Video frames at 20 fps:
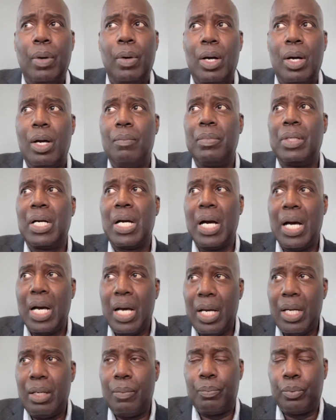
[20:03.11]

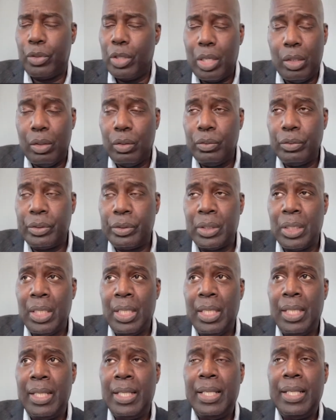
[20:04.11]
pros
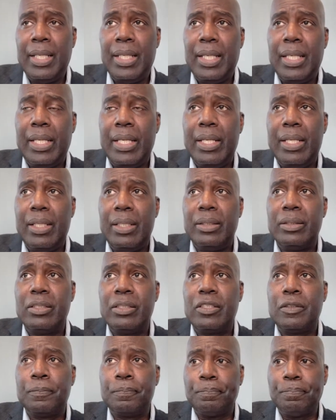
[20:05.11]

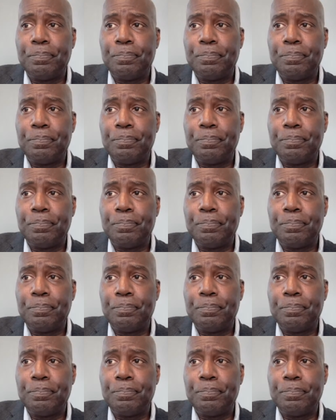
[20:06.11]
is